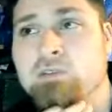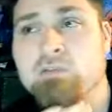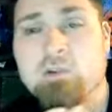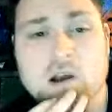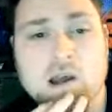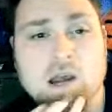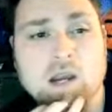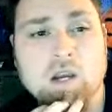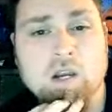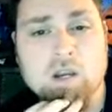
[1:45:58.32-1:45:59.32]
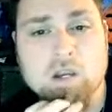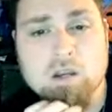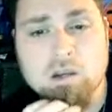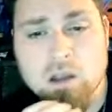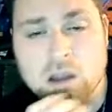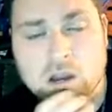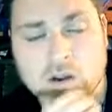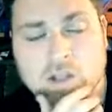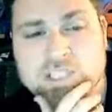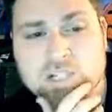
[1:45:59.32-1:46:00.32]
for
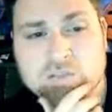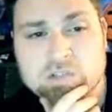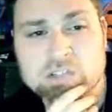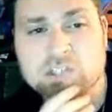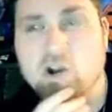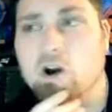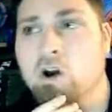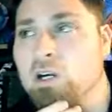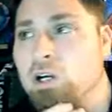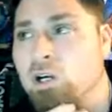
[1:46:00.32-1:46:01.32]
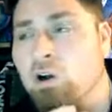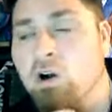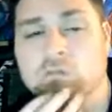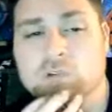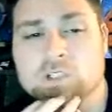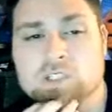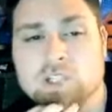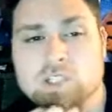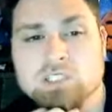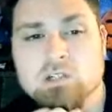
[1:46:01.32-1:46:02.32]
Godzilla versus Kong, or Kong versus
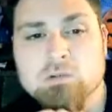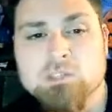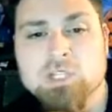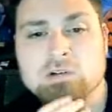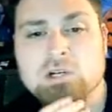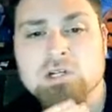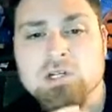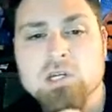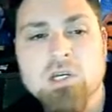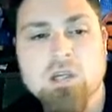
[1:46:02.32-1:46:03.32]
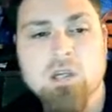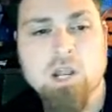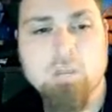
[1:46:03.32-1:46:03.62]
Godzilla, whichever. A lot of